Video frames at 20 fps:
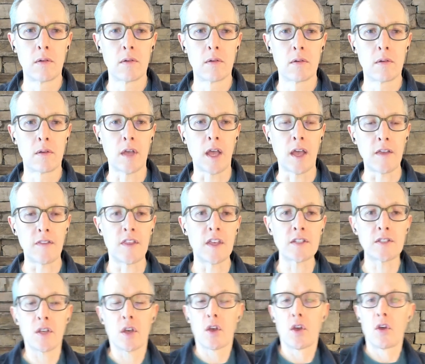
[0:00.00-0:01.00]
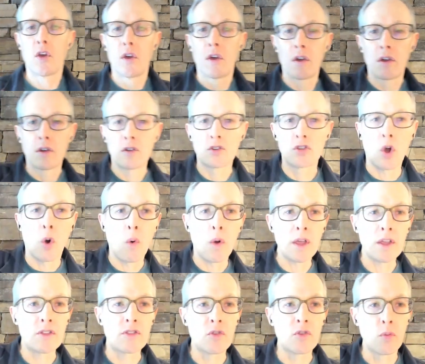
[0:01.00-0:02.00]
Okay,
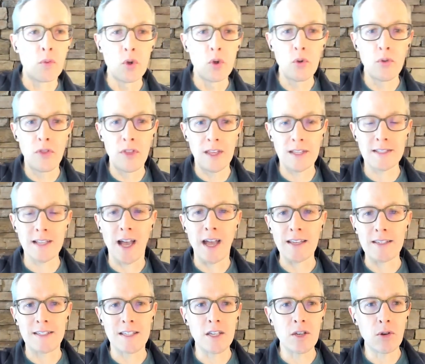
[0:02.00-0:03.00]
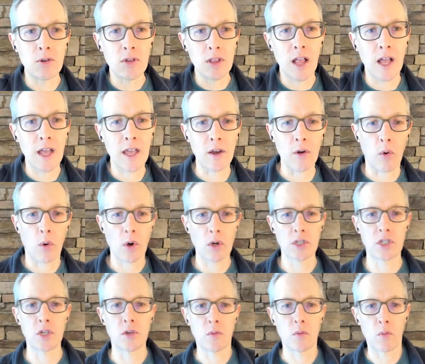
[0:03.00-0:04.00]
going through this ideal client
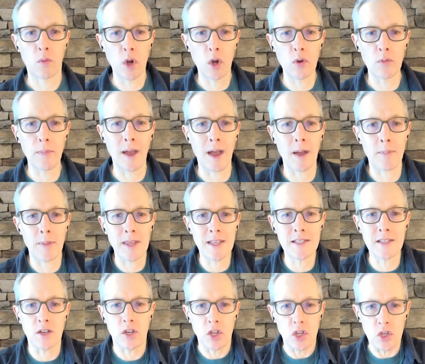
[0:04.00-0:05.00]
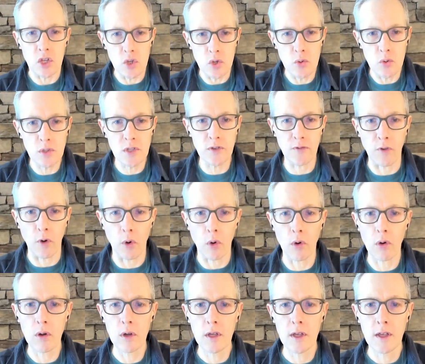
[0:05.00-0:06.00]
origin roadmap isn't
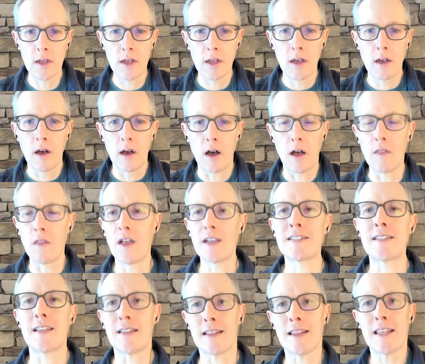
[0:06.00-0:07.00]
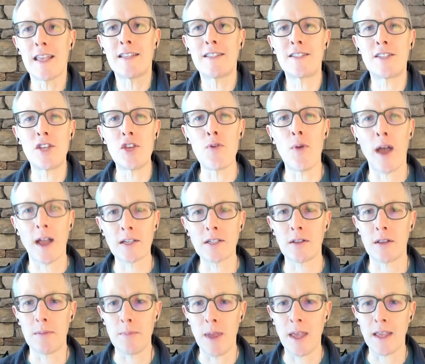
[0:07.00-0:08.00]
useful unless it leads to you
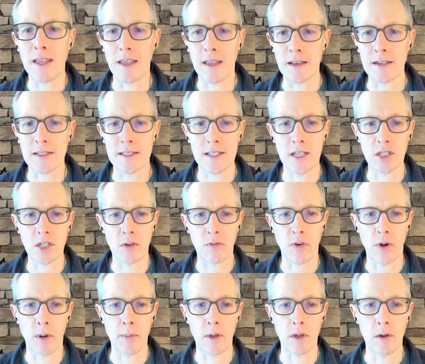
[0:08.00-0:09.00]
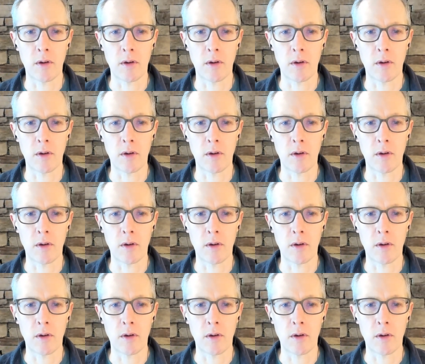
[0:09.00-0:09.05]
actually making a decision from it.